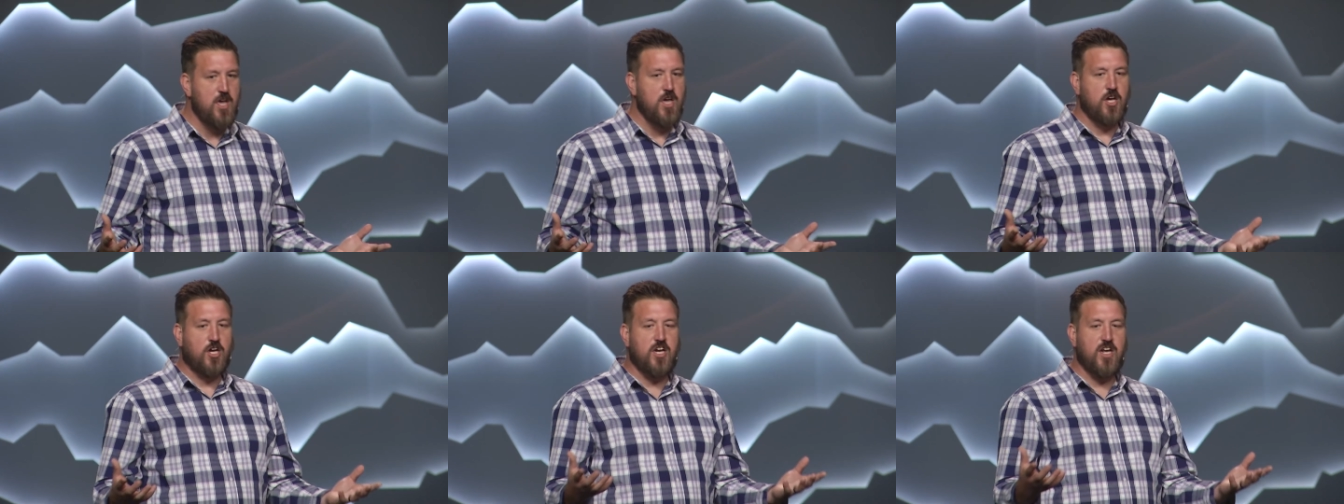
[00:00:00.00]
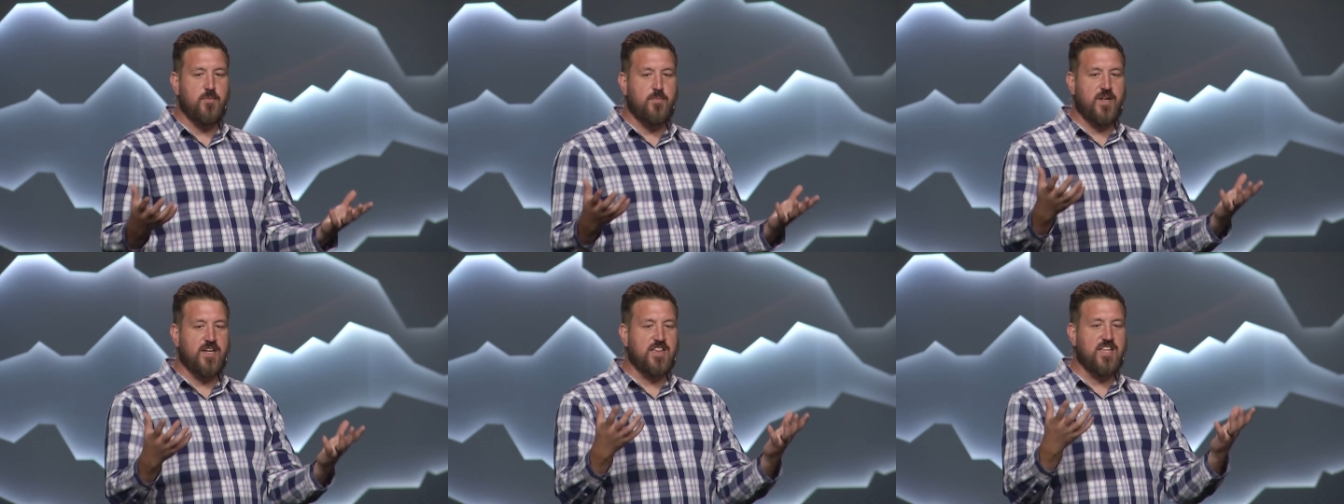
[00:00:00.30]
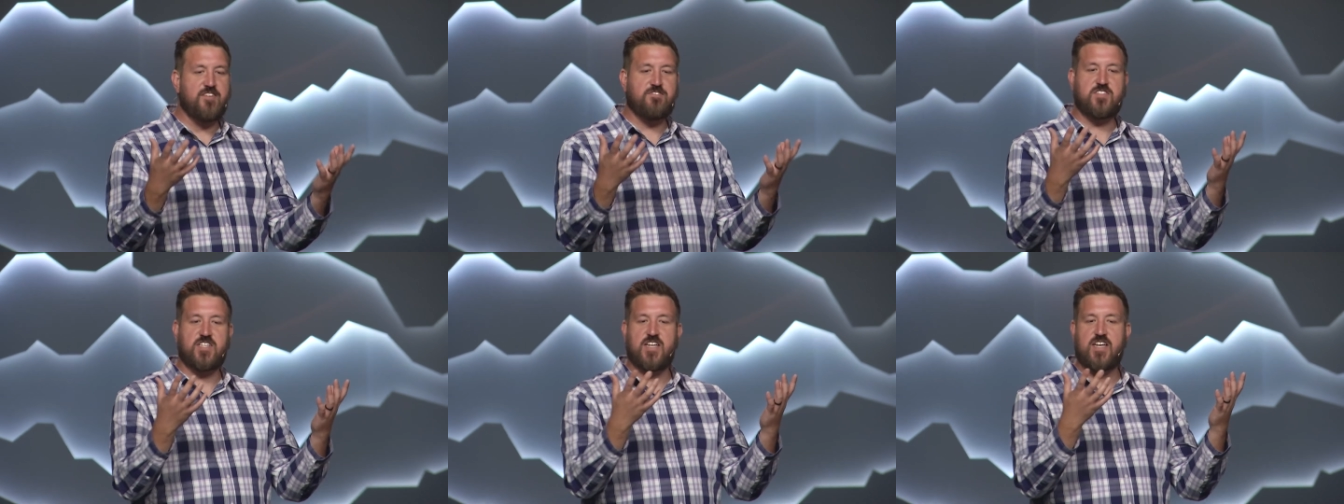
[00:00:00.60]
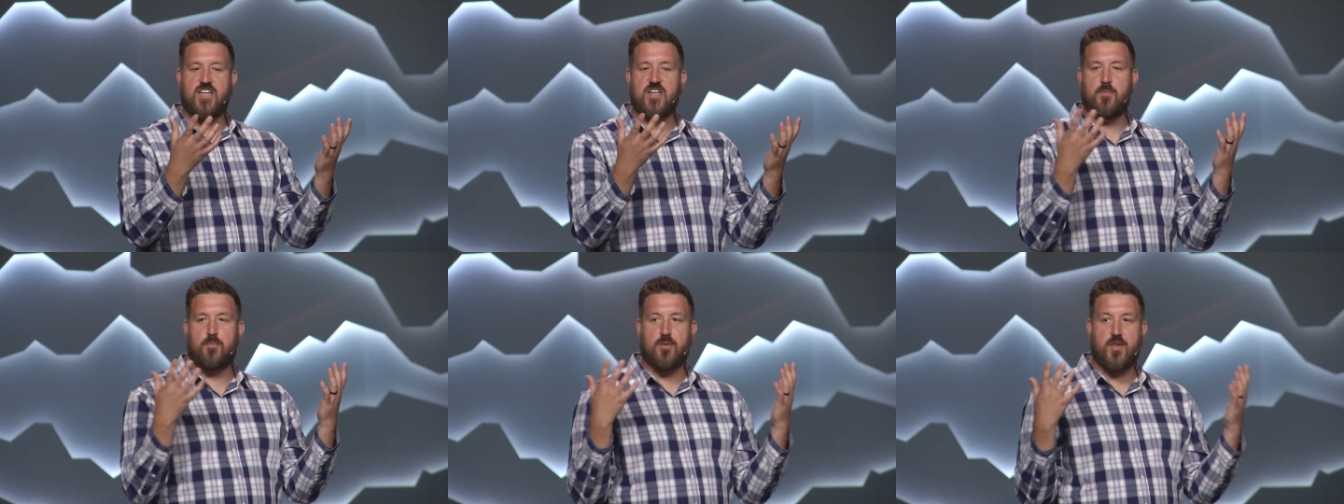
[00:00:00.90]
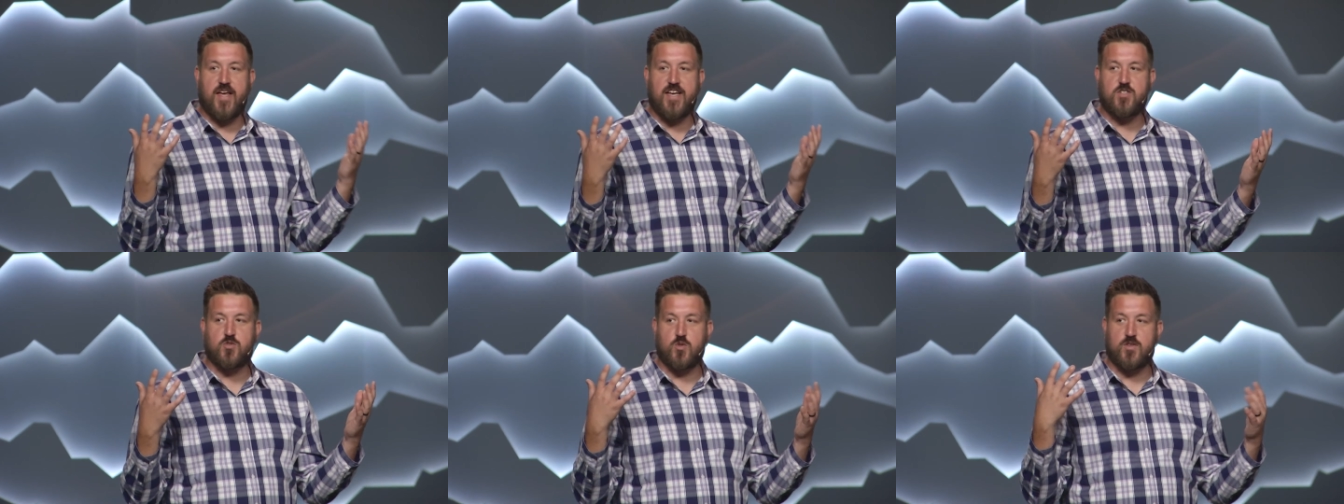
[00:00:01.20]
could have been lifted into
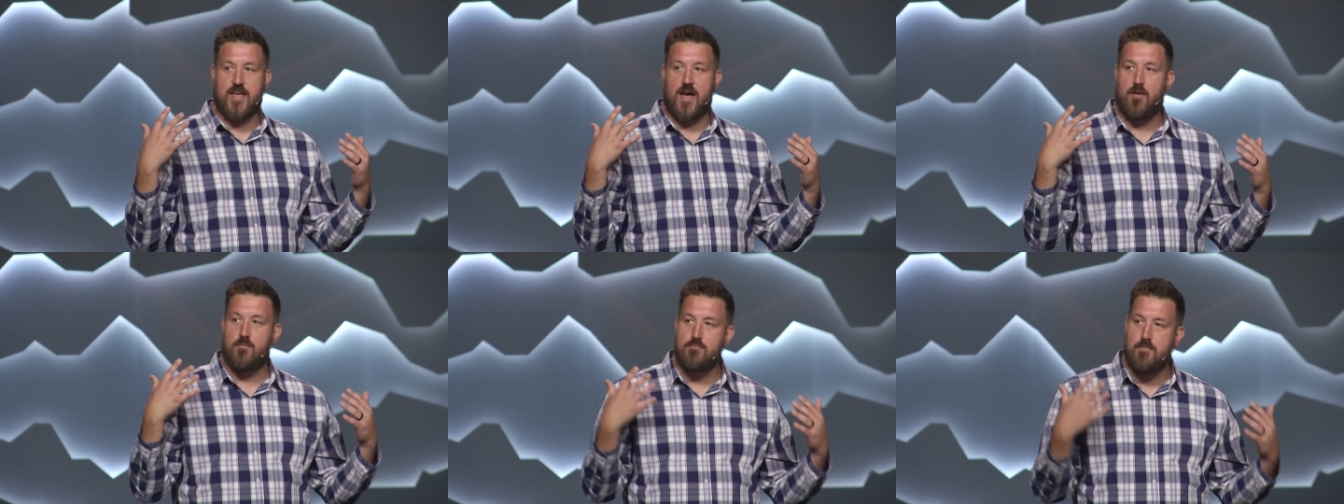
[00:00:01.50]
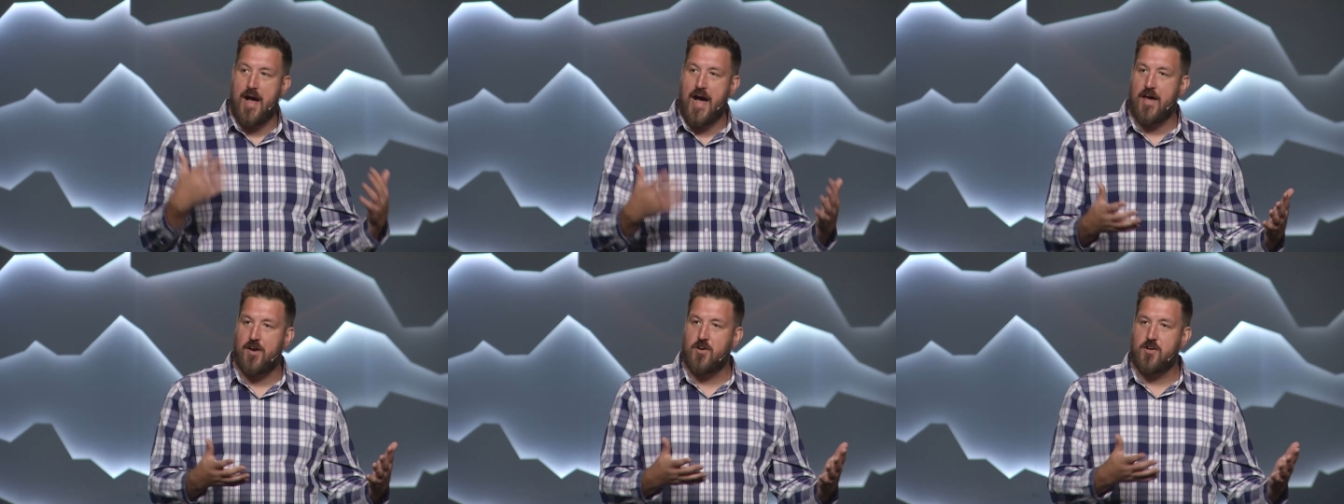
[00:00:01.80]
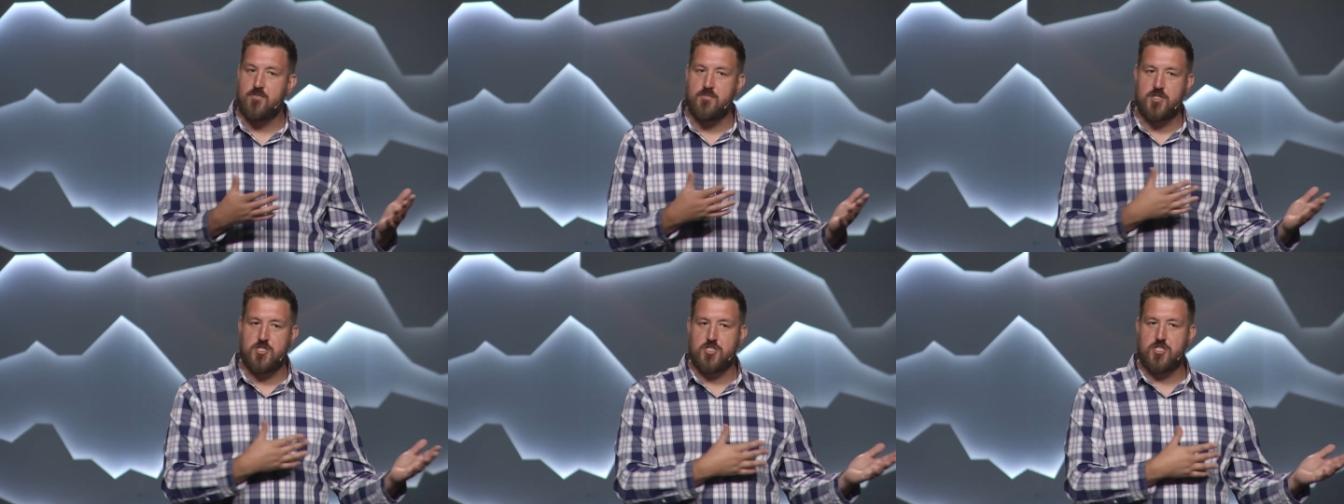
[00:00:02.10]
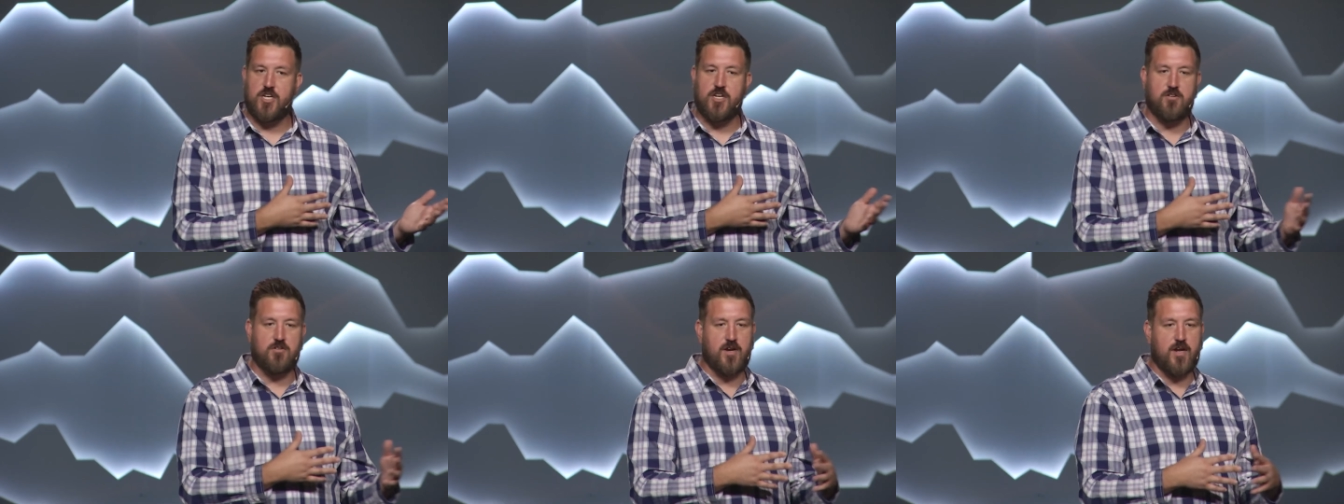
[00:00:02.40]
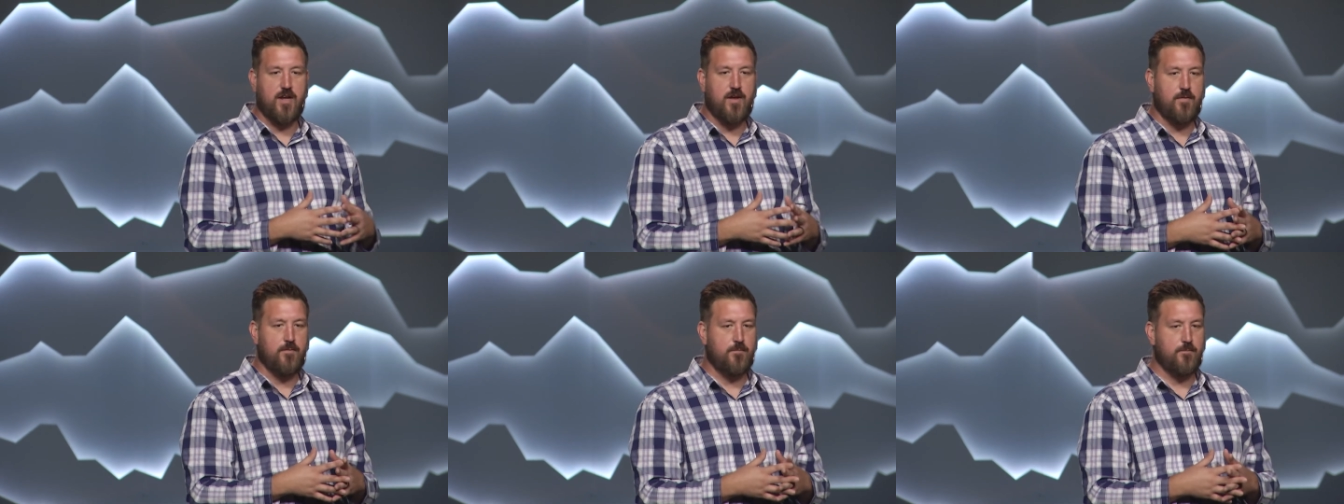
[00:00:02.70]
place without modern
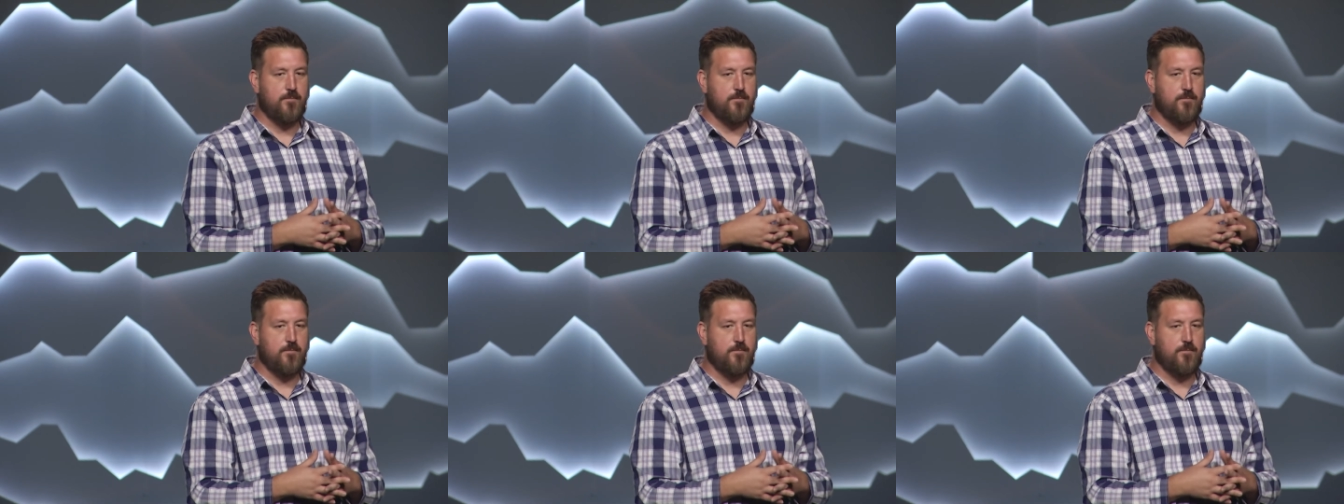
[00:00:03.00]
machinery.